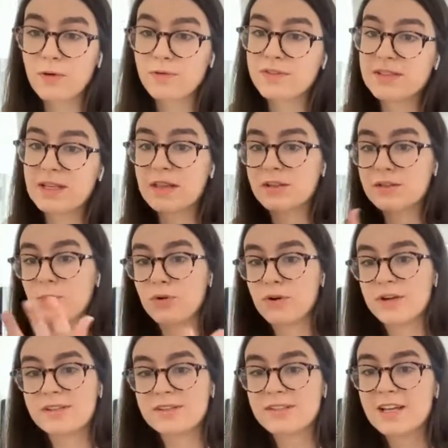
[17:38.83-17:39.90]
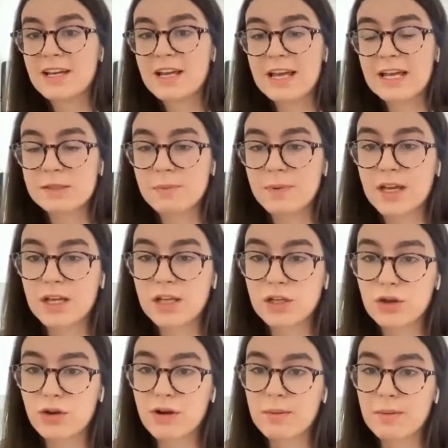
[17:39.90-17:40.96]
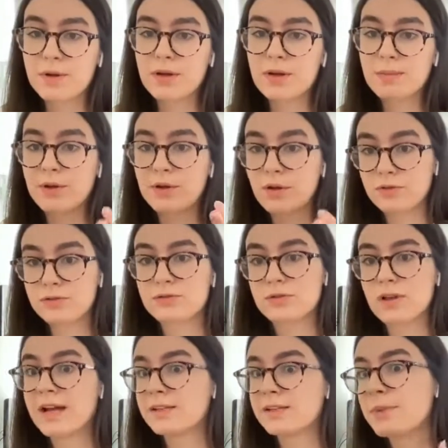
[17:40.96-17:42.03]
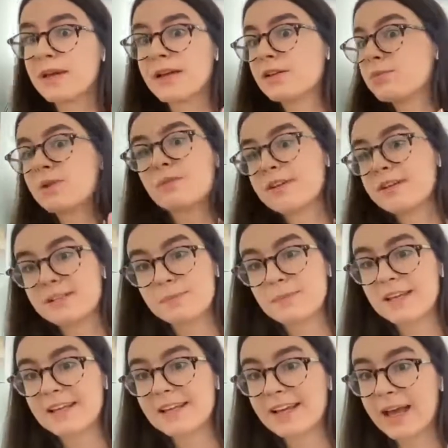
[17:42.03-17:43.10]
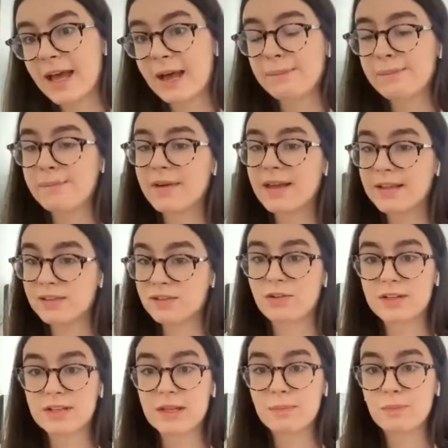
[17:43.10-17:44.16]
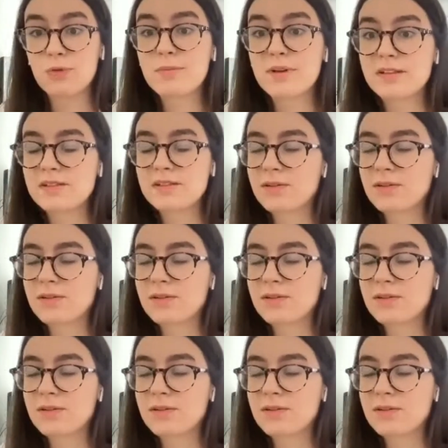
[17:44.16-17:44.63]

Obviously, the sport is big in Europe, but not as big as we'd want it to be in Scotland at the moment.